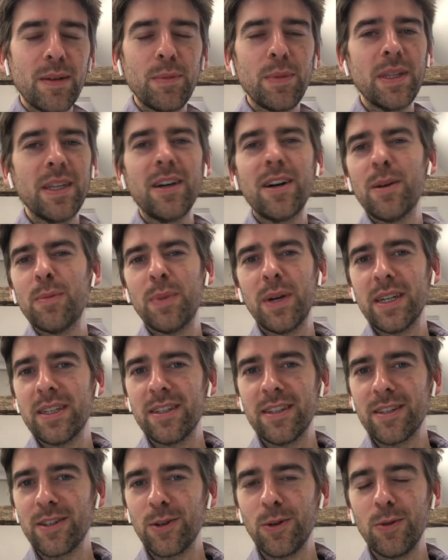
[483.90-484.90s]
But the
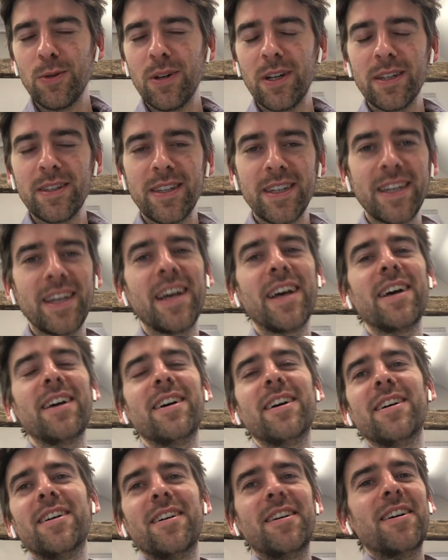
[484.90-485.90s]
I-Pace is cool, I think.
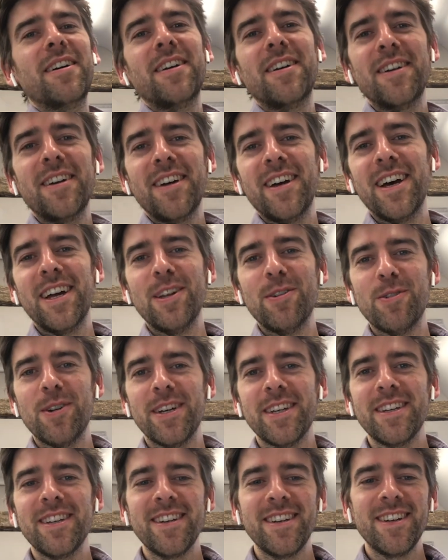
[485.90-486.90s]

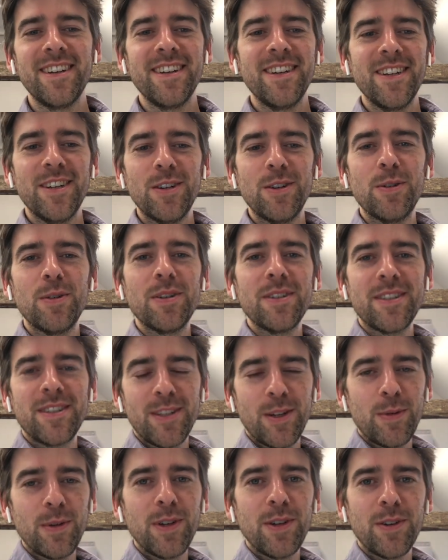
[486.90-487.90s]
Anyway,
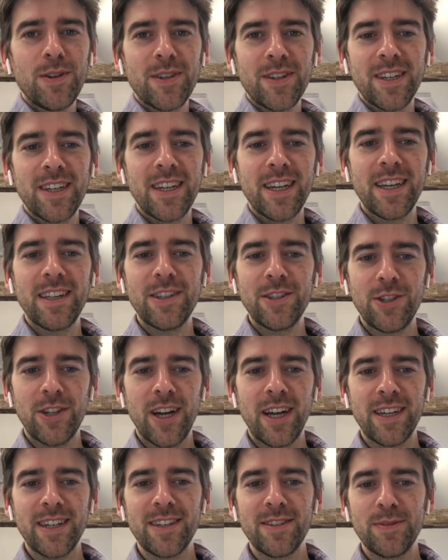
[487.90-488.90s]
so we're not going to get the
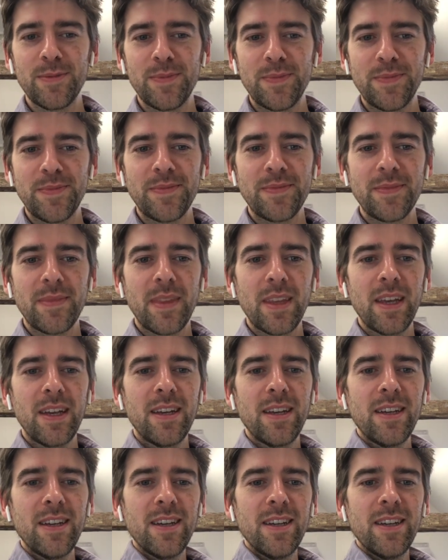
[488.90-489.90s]
Jag.
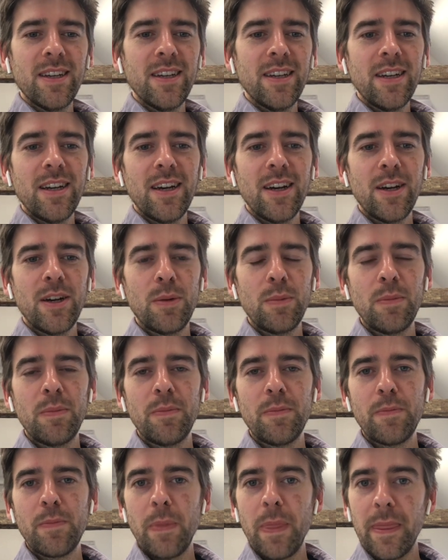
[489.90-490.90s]

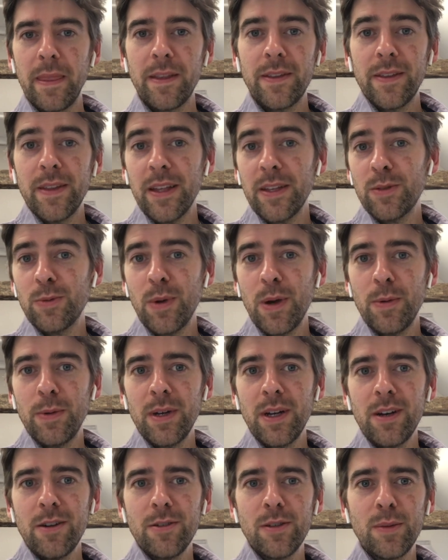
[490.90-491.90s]
So that's where
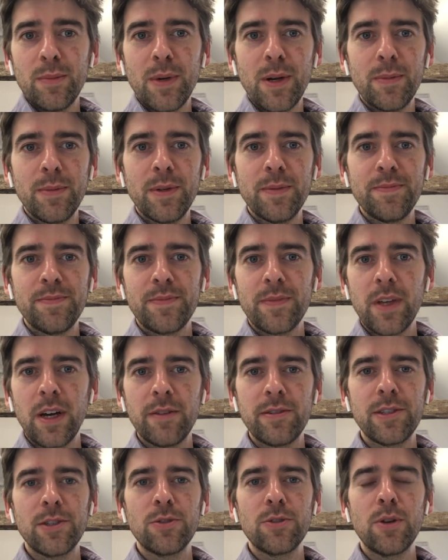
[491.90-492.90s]
we are at the moment.
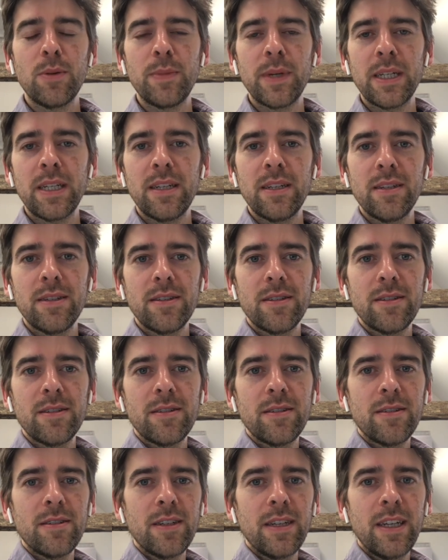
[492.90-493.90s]
I've still got my
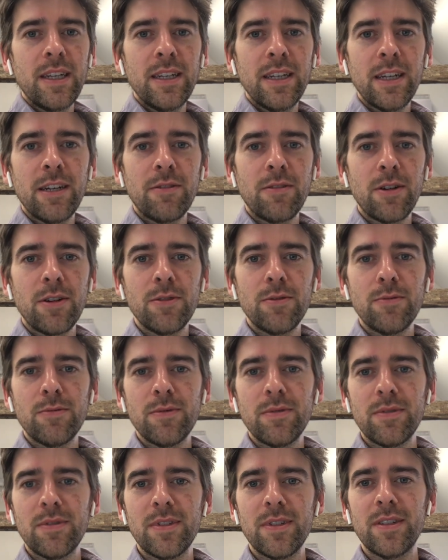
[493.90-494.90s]
e-Niro
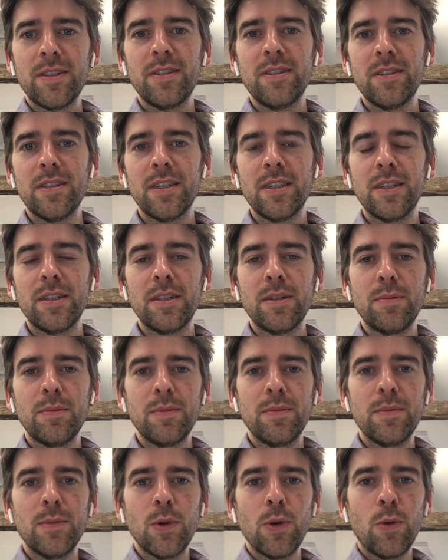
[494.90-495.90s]

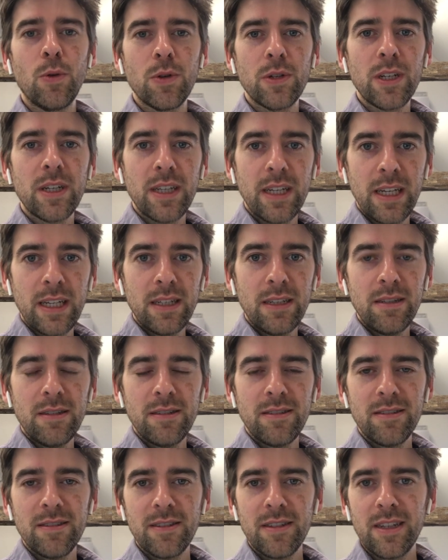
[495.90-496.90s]
order in,
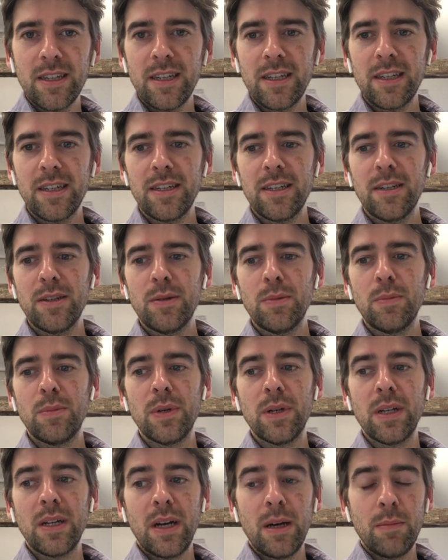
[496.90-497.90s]

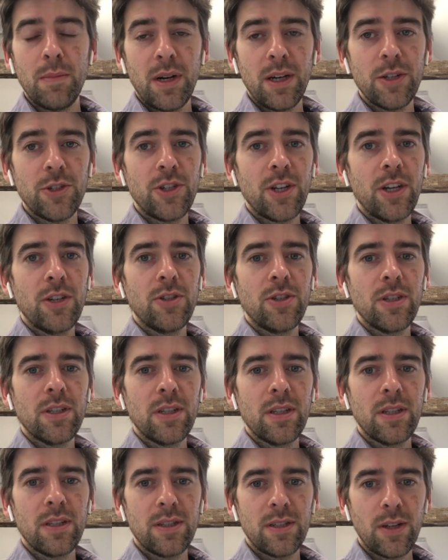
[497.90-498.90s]
but I might change it
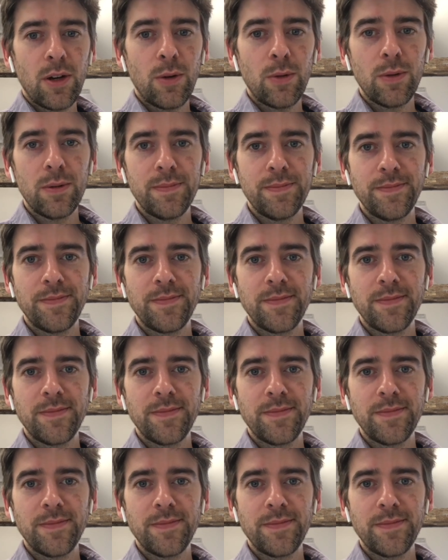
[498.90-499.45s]
to the Soul.